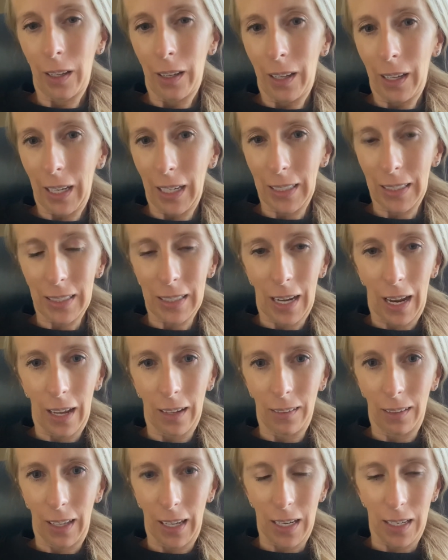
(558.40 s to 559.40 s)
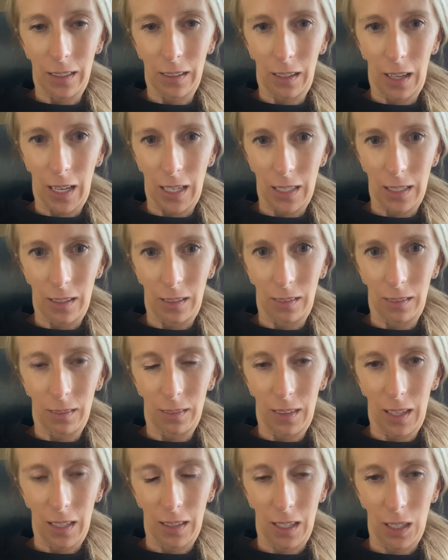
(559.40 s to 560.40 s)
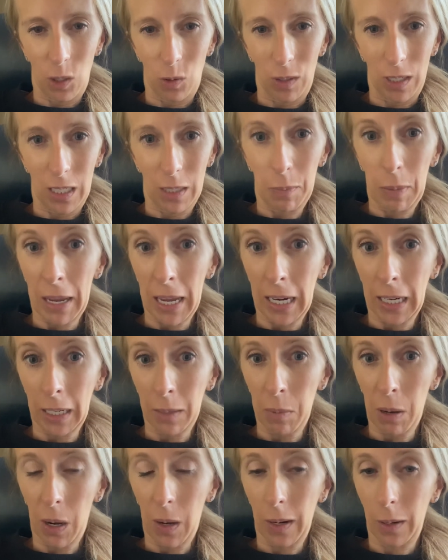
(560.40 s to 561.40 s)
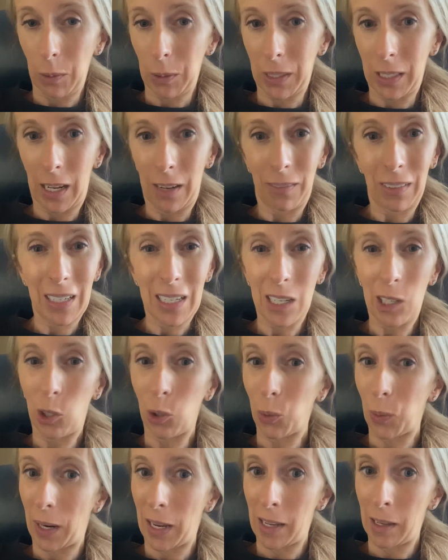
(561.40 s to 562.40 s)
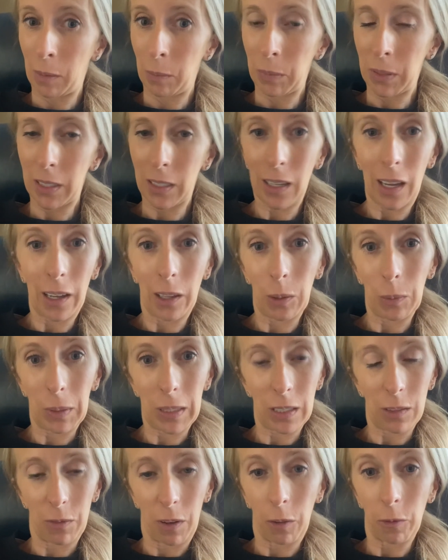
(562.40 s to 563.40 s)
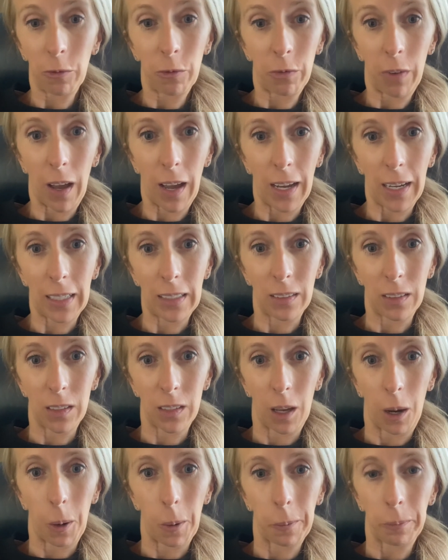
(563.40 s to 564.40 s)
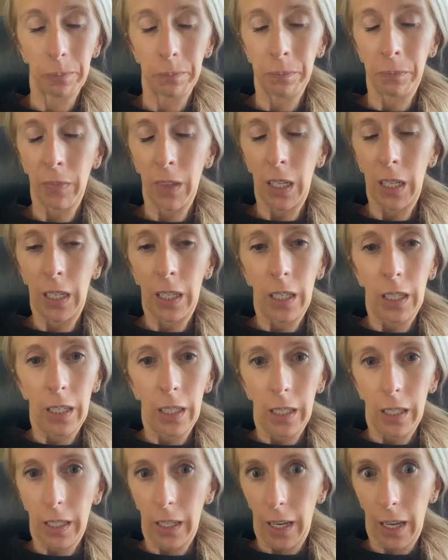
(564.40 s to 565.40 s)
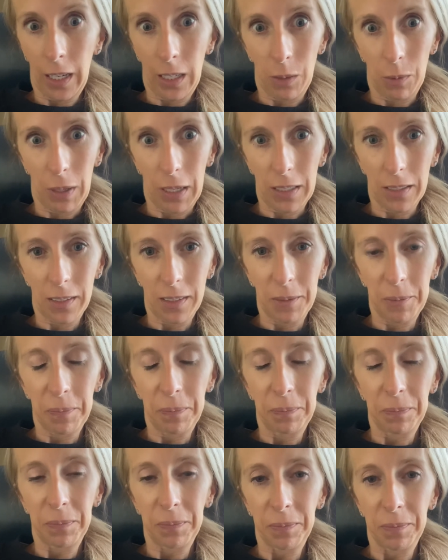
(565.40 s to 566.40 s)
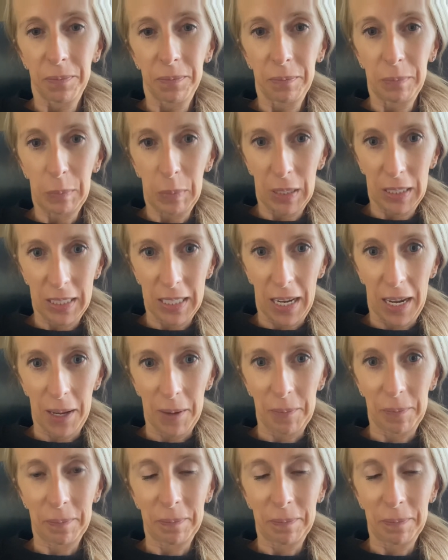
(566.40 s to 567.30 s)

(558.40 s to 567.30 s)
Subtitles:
it's not like anything that you need to panic about. I wasn't having any cramps. I otherwise felt fine. So anyways, big day.